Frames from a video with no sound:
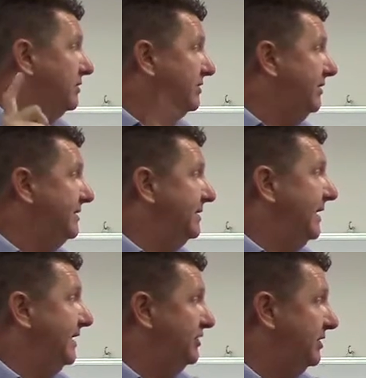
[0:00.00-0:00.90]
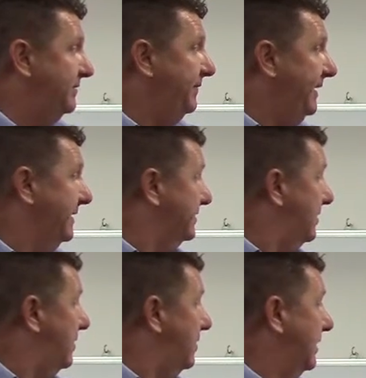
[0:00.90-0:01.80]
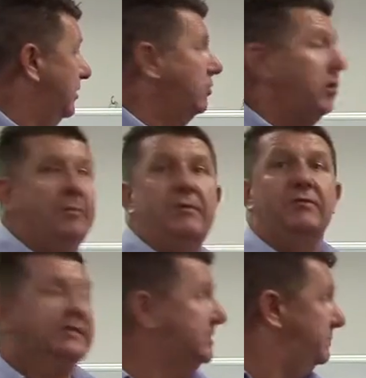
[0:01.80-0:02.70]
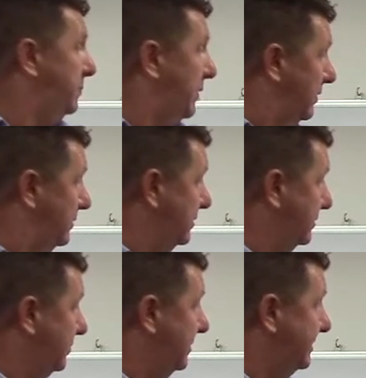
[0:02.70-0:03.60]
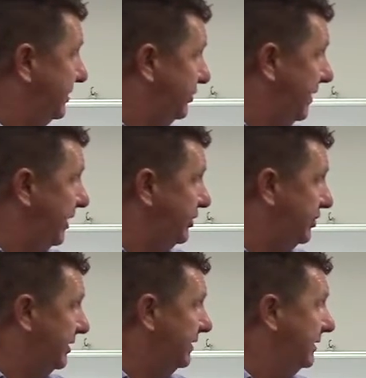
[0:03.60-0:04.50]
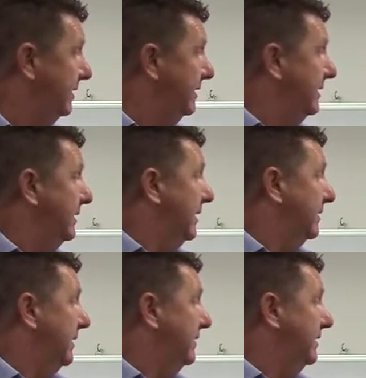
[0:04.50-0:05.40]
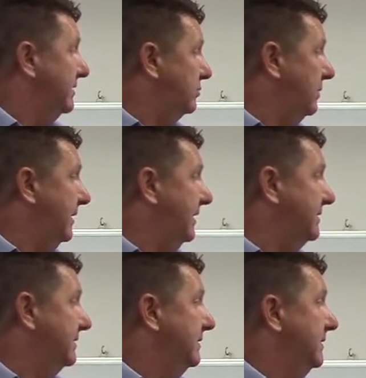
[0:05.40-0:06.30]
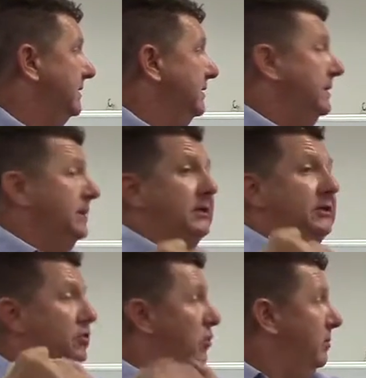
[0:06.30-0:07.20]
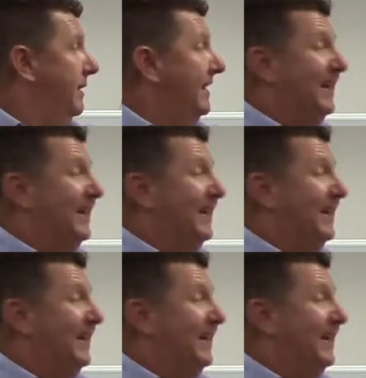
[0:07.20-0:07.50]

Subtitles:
stress and anxious feelings are a common response to a situation, okay, this one is normally